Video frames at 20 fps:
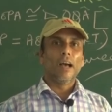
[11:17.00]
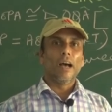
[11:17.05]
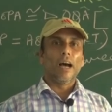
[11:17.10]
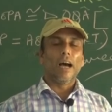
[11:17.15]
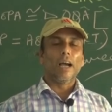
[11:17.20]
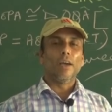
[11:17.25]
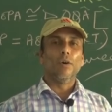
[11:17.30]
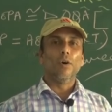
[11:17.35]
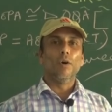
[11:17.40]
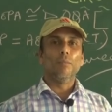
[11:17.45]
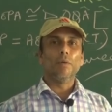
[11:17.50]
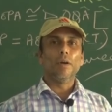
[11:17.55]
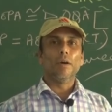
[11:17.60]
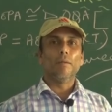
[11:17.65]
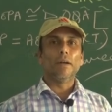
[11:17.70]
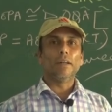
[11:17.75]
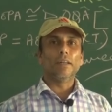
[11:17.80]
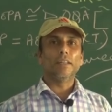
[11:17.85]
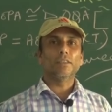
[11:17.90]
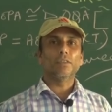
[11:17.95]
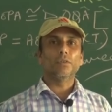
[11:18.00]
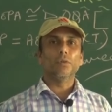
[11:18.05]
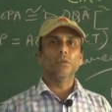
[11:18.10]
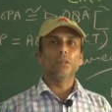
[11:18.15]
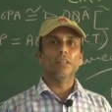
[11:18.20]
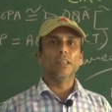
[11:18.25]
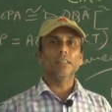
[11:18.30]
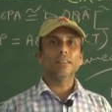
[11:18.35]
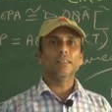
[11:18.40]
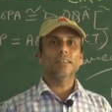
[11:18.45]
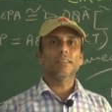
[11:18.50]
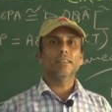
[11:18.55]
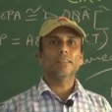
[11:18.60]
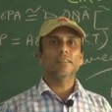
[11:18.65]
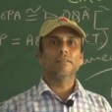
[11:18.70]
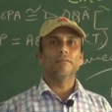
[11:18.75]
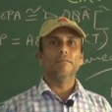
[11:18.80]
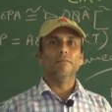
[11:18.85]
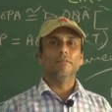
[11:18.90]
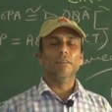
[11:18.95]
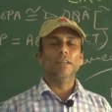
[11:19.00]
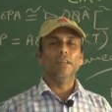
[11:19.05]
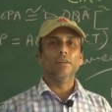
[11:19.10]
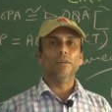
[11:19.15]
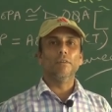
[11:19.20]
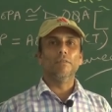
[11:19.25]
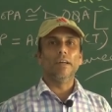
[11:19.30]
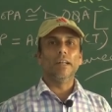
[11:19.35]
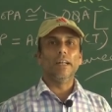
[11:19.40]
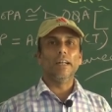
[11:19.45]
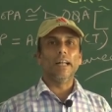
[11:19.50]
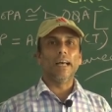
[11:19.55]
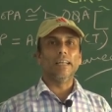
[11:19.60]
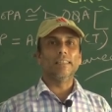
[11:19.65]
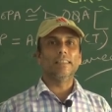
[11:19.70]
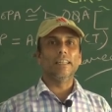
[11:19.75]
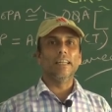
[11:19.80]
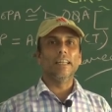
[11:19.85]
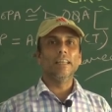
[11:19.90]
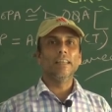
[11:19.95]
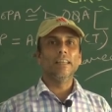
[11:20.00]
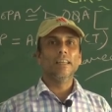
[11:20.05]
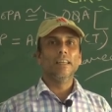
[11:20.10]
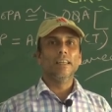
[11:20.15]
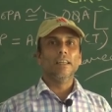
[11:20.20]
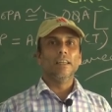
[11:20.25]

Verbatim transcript: I hope you have understood this video very nicely.